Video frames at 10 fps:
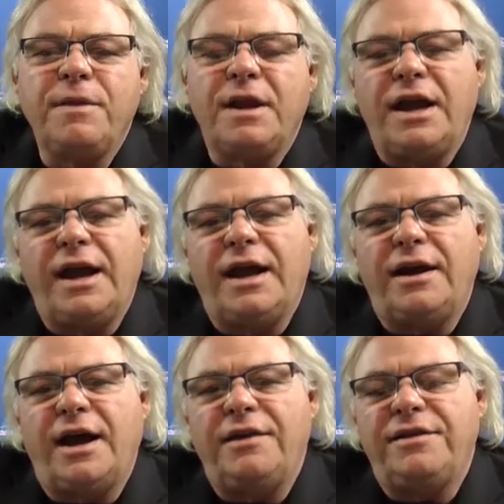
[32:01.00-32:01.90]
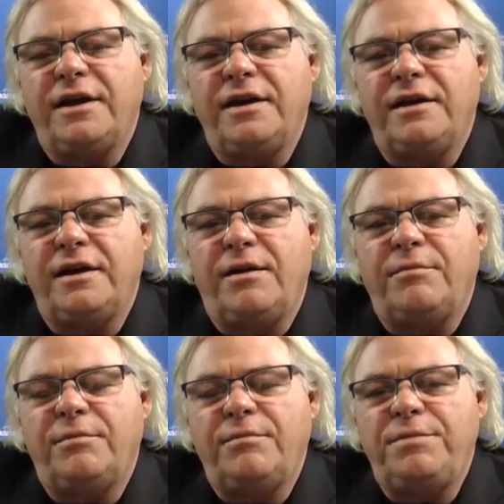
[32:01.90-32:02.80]
And I think
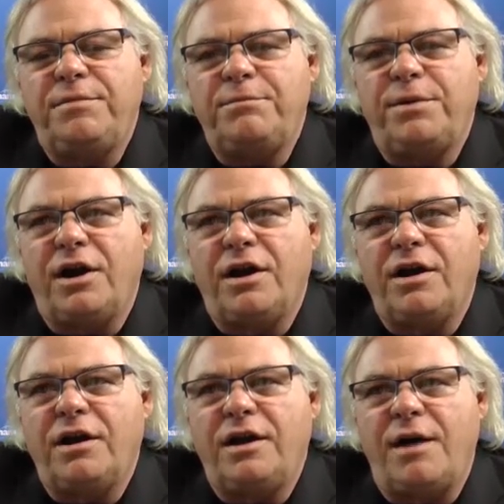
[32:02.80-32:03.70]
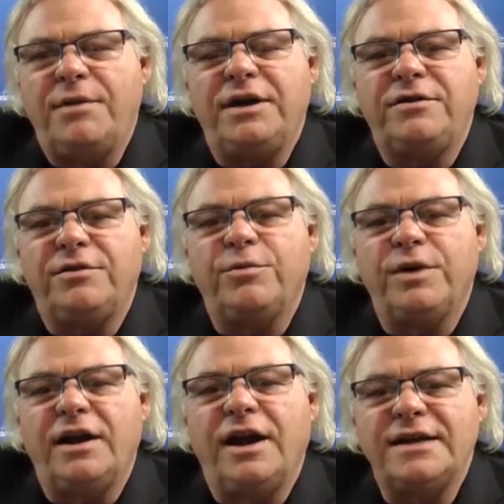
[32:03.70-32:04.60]
people are coming to
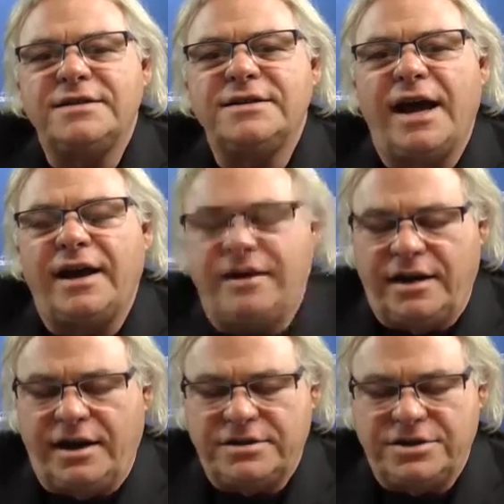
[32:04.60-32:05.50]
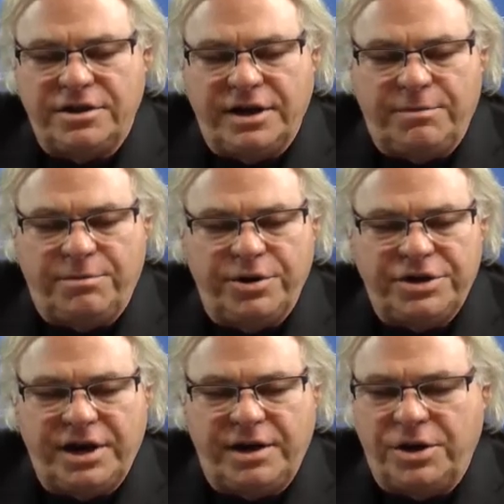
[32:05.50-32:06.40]
realize that. And I certainly
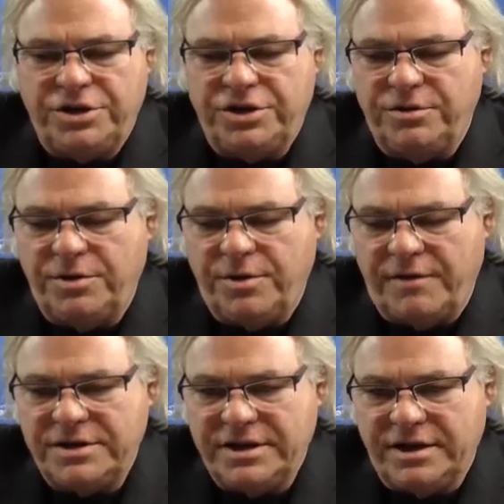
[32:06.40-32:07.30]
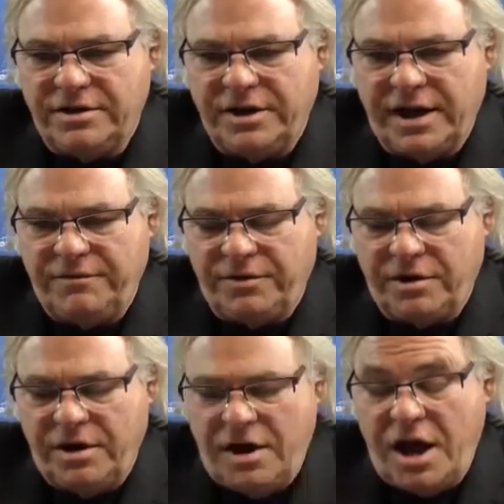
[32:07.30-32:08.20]
appreciate what you do every single day
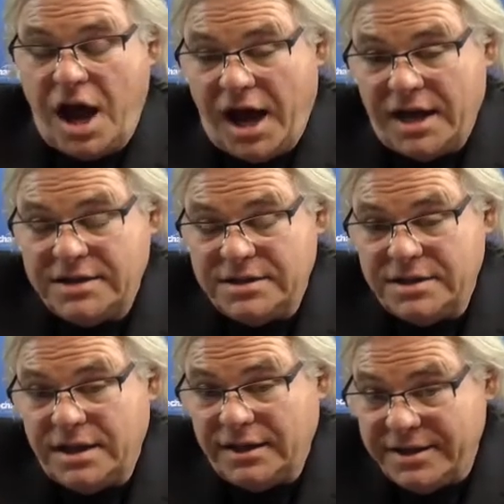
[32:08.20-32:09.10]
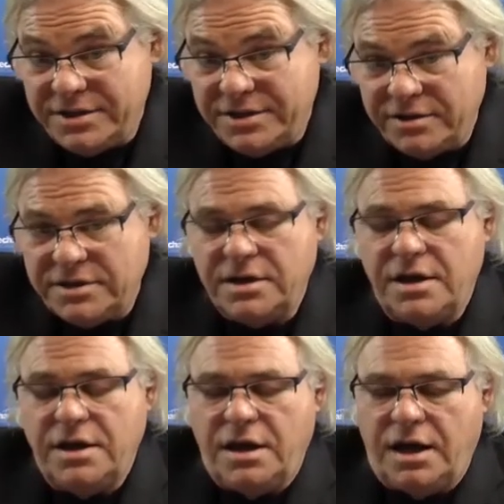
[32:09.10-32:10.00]
for us listeners,
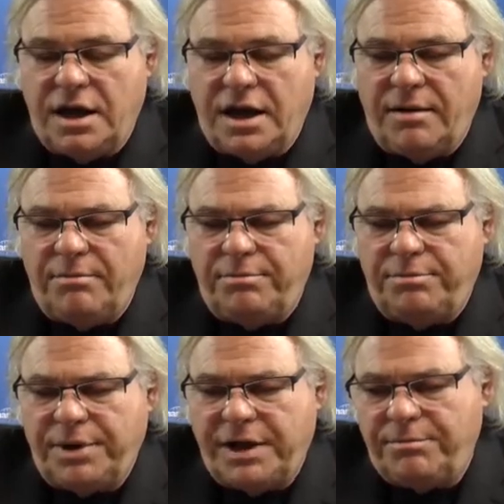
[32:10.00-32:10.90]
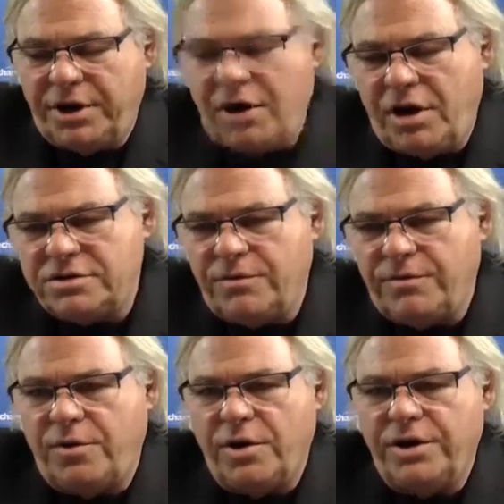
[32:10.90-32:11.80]
but also
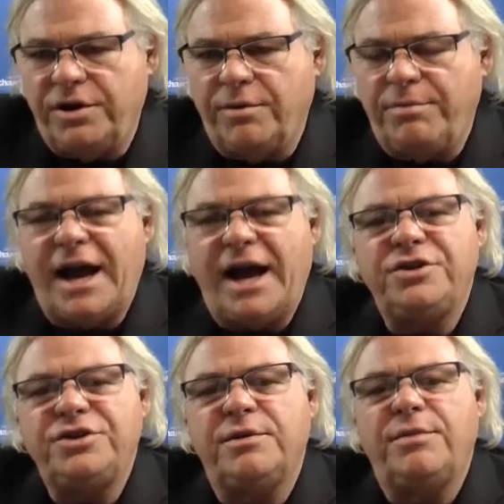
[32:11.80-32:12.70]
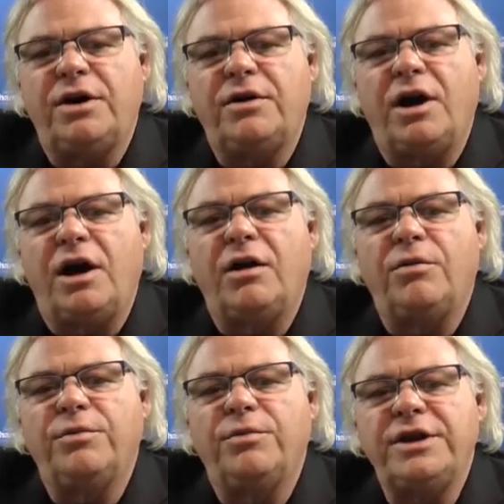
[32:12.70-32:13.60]
for your passion about
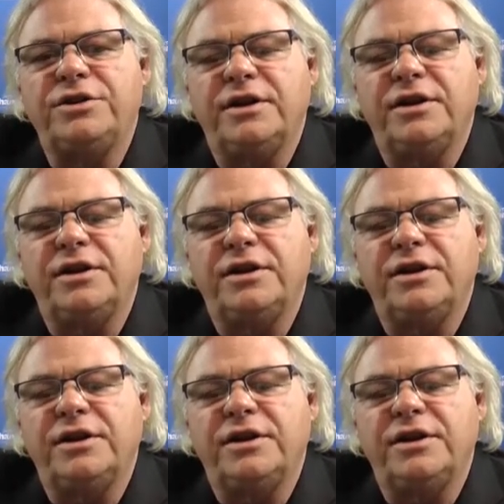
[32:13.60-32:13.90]
our region.